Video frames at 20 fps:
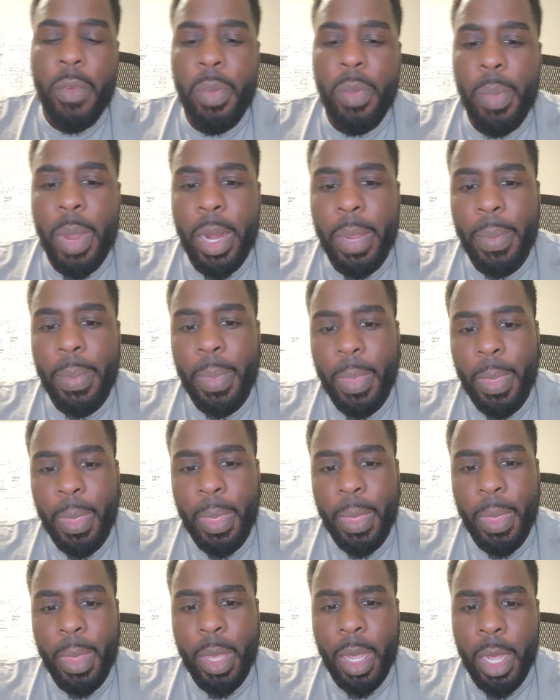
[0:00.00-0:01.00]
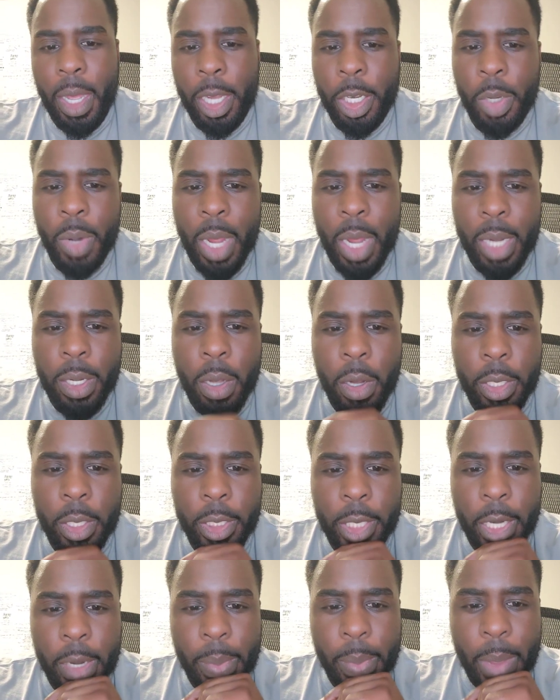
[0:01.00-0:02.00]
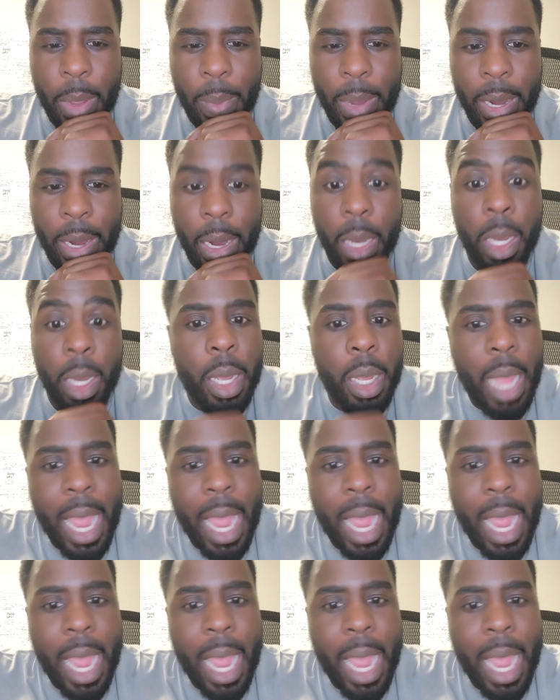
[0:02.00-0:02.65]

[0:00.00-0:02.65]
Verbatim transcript: everybody. Do not talk shit about my, look,